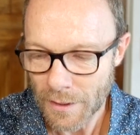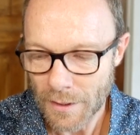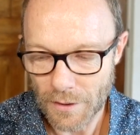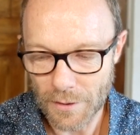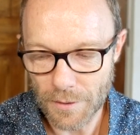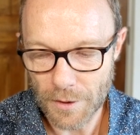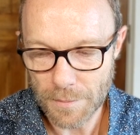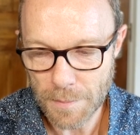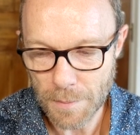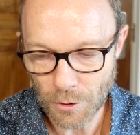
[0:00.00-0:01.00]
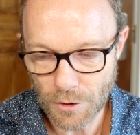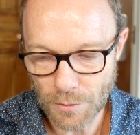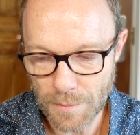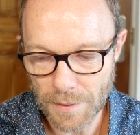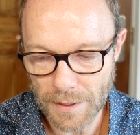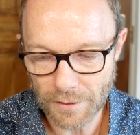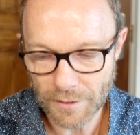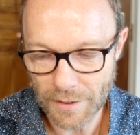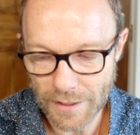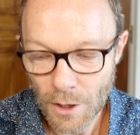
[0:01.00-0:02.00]
the proportion of women is
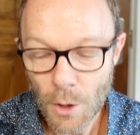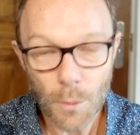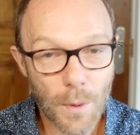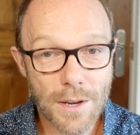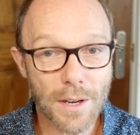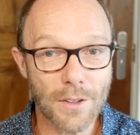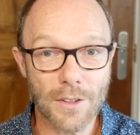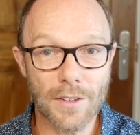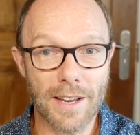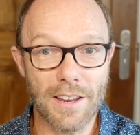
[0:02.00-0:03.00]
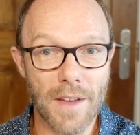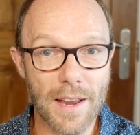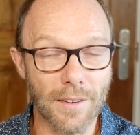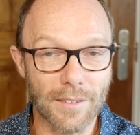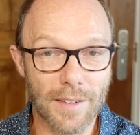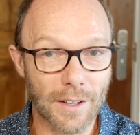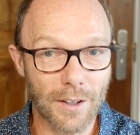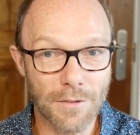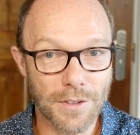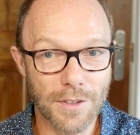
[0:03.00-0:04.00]
tiny. When you go to tech events, tech
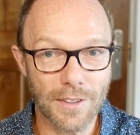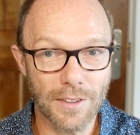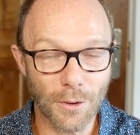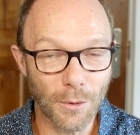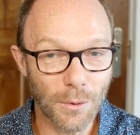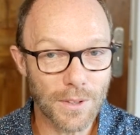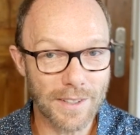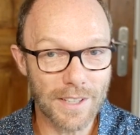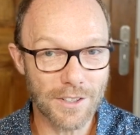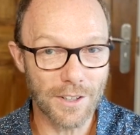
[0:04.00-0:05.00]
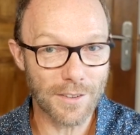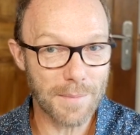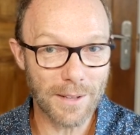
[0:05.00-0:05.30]
conferences, all the t-shirts are male